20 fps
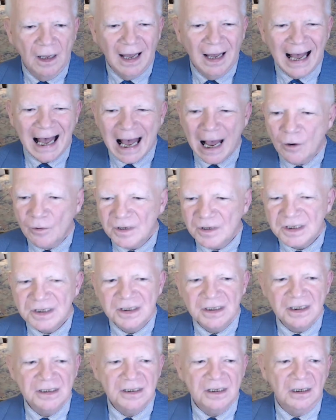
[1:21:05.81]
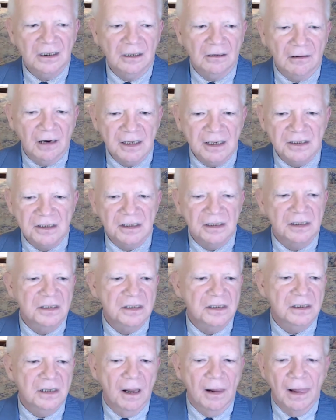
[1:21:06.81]
How is this a
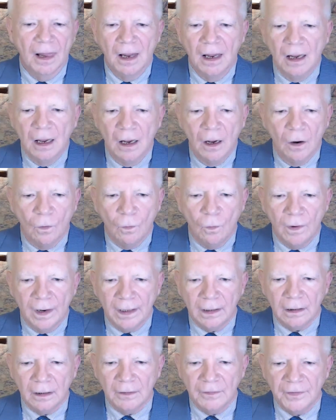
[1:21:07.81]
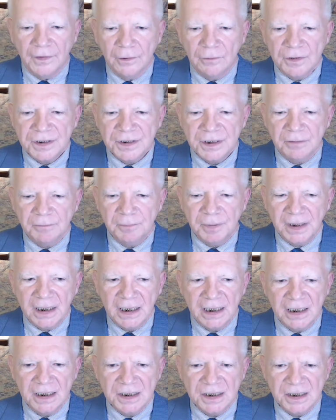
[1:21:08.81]
crisis? Well, there was a
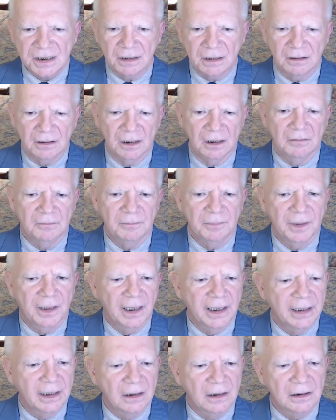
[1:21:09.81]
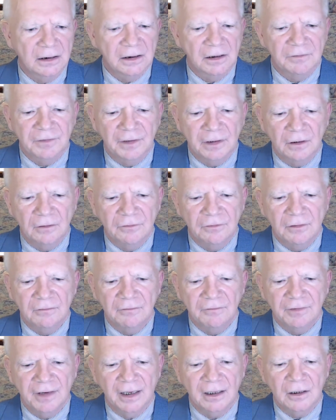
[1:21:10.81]
piece by a fellow
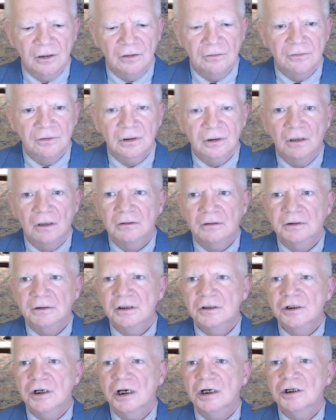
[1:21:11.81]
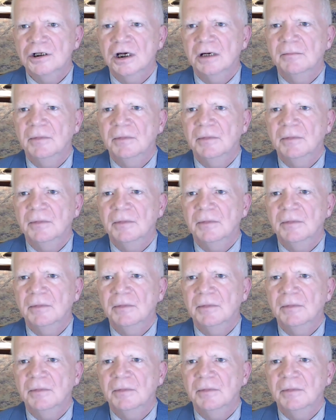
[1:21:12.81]
from Vancouver called J.J.